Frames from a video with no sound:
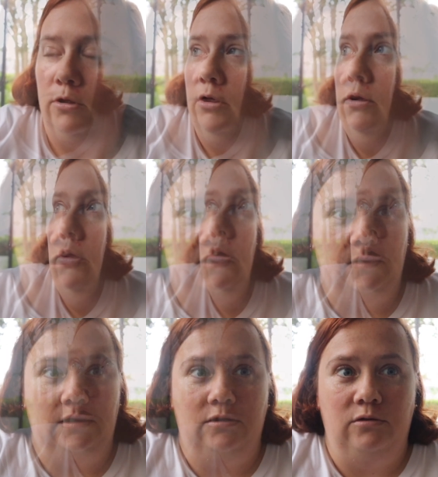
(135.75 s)
And we're
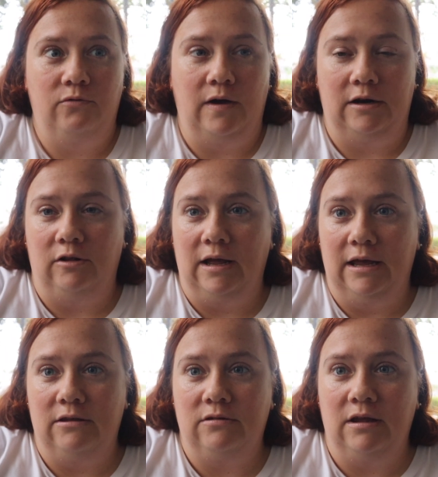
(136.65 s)
going to
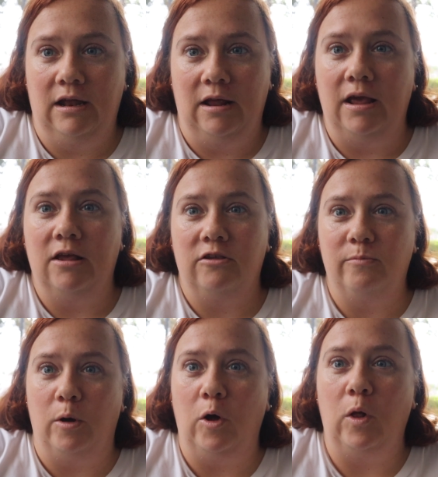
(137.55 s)
finalize any
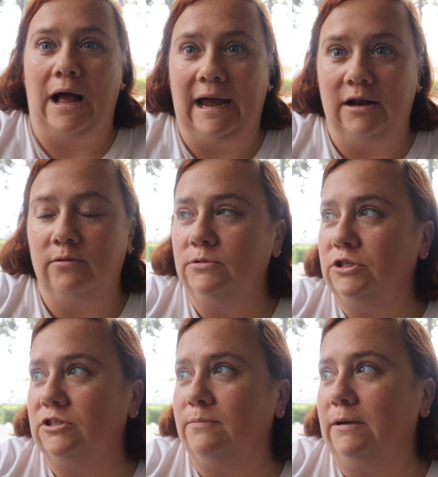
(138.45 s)
small items
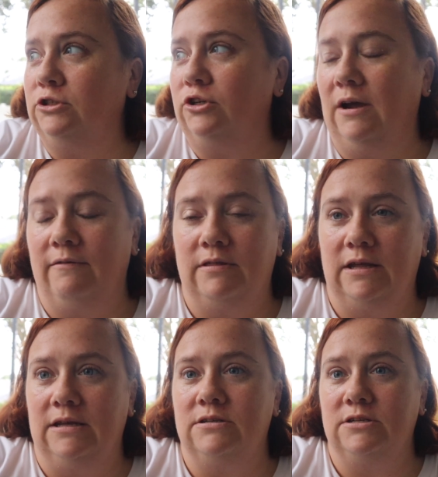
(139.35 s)
just to make sure
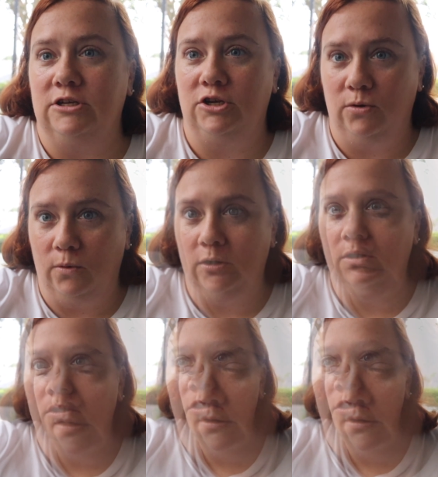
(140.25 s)
everything is secure.